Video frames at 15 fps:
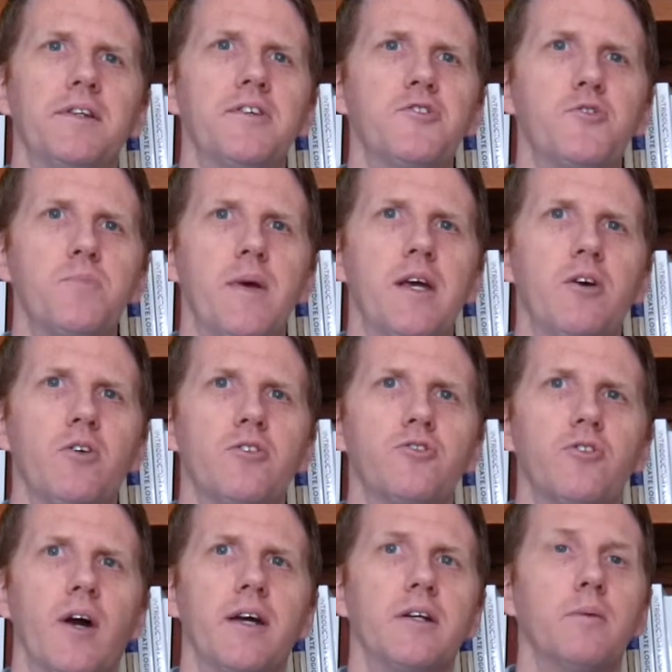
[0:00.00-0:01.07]
the speaker is
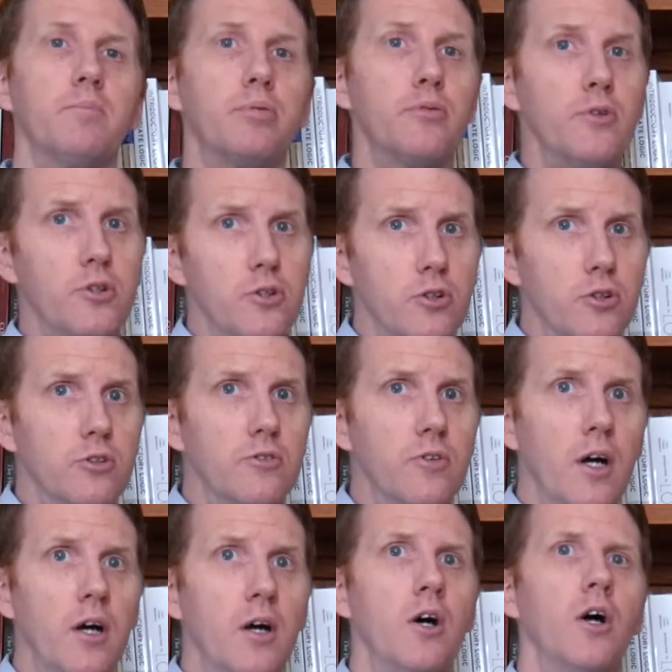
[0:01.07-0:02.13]
trying to prove
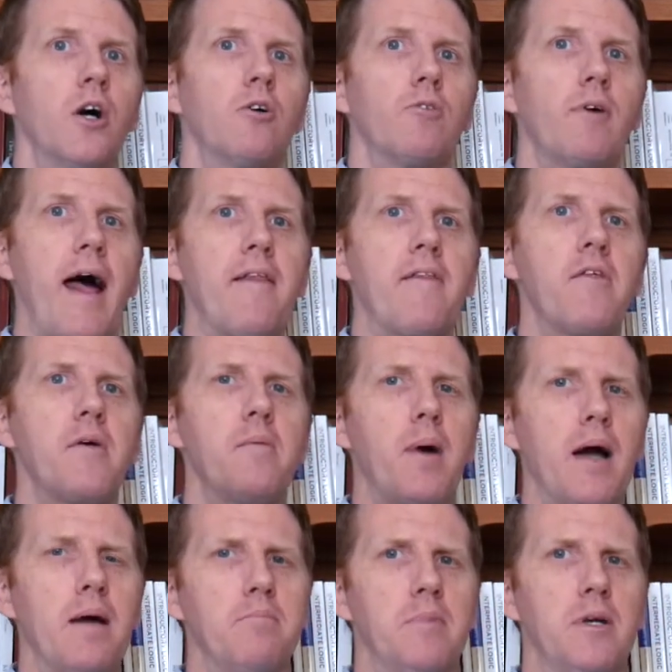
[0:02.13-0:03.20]
rather than
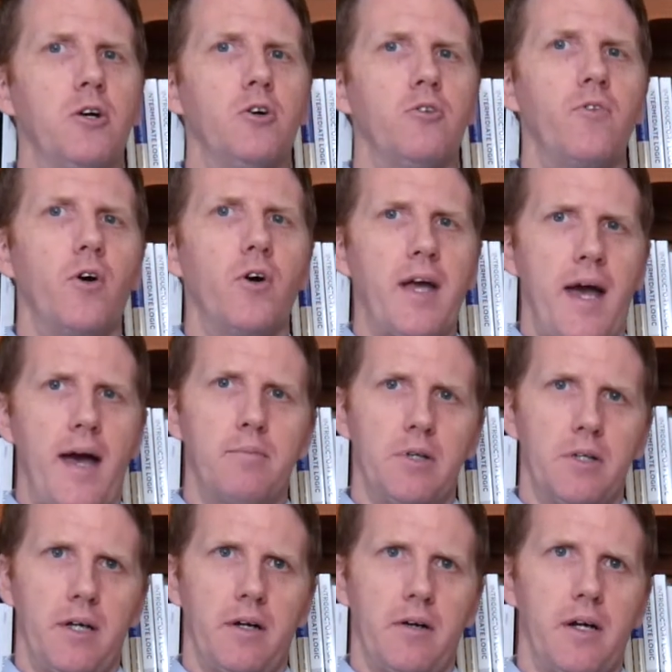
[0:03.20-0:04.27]
by mere
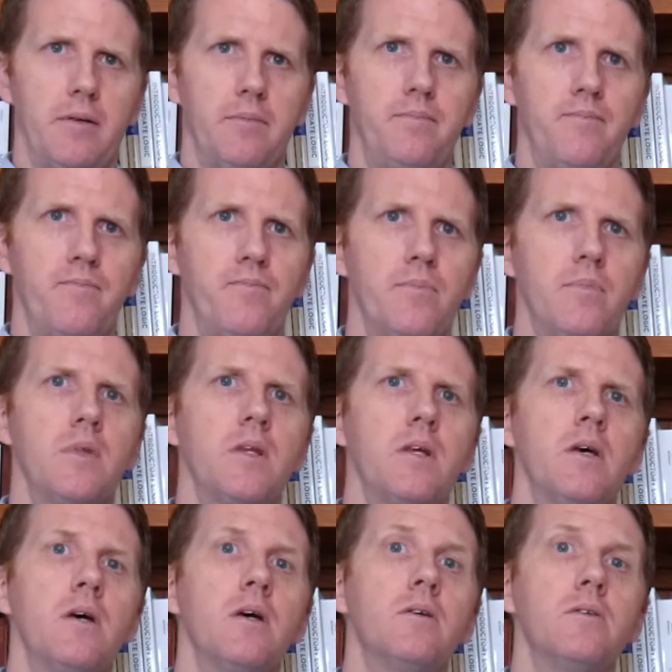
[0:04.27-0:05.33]
vocabulary.
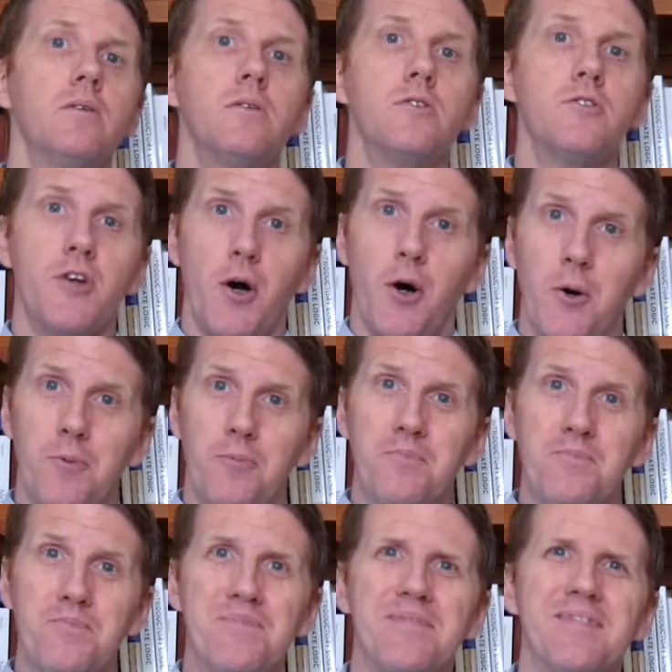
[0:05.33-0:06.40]
So
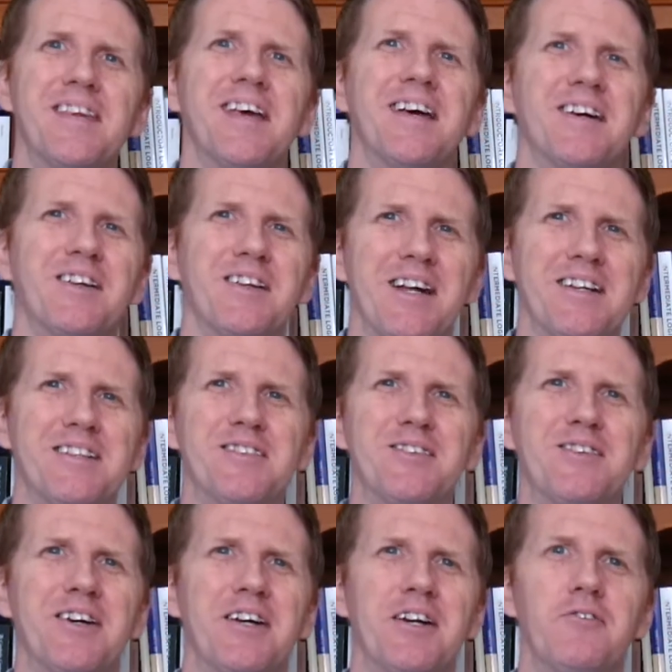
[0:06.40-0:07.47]
let's
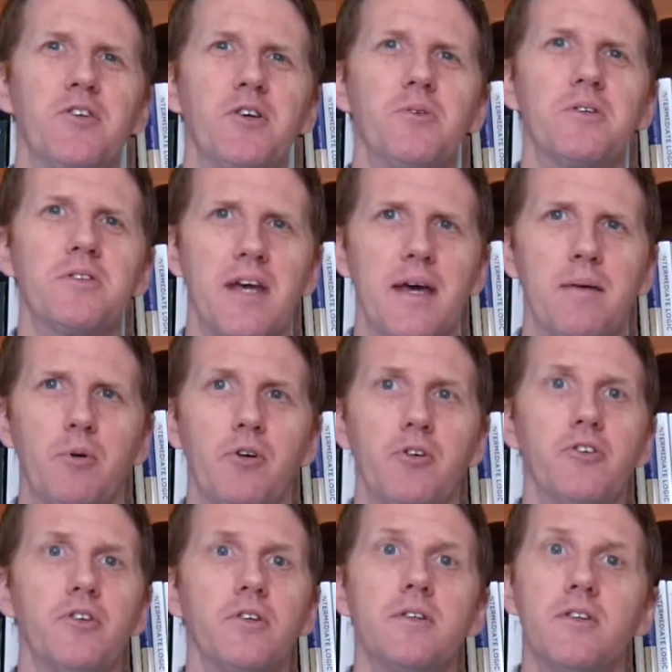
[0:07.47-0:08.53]
look at a few
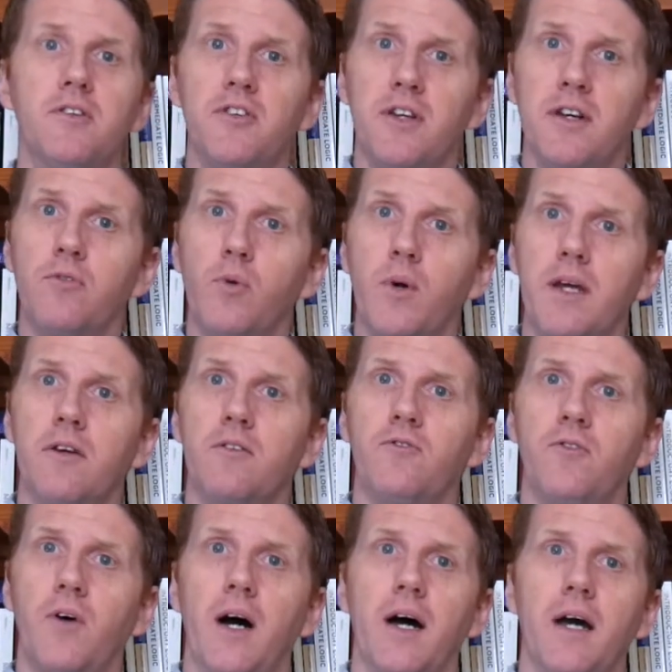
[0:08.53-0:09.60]
examples to see if we can
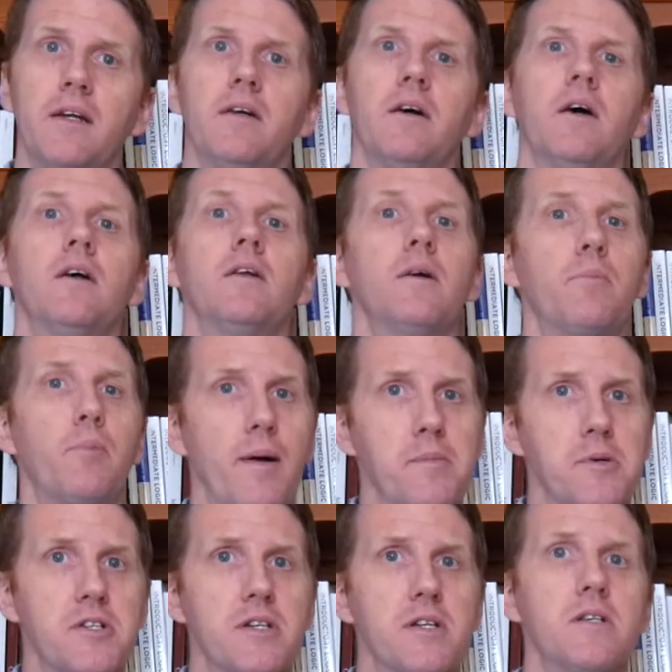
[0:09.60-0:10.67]
find the
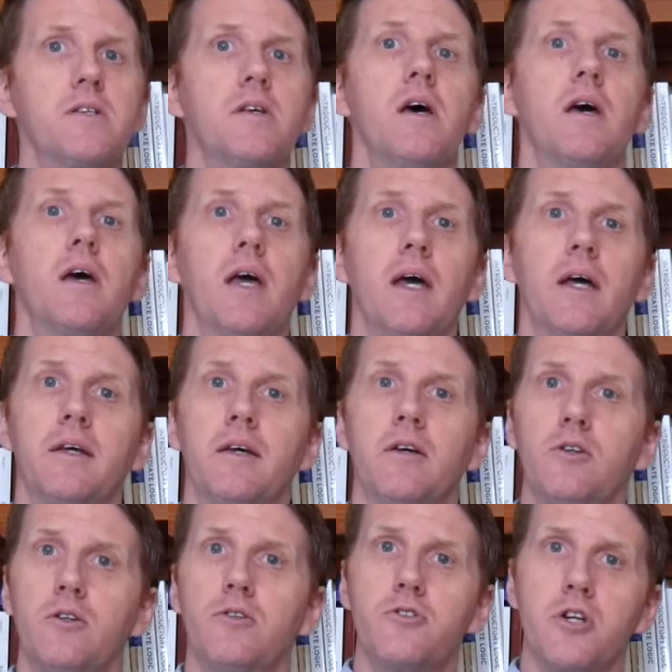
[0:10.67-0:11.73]
premises and
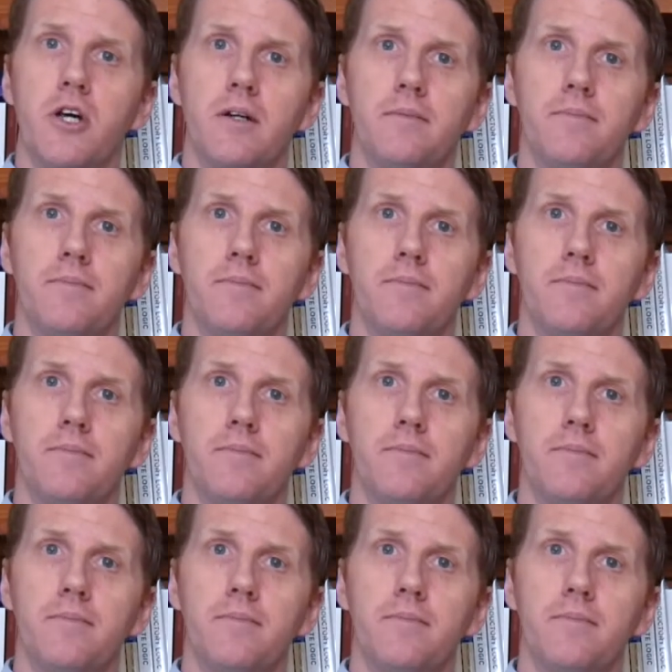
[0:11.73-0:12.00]
conclusion.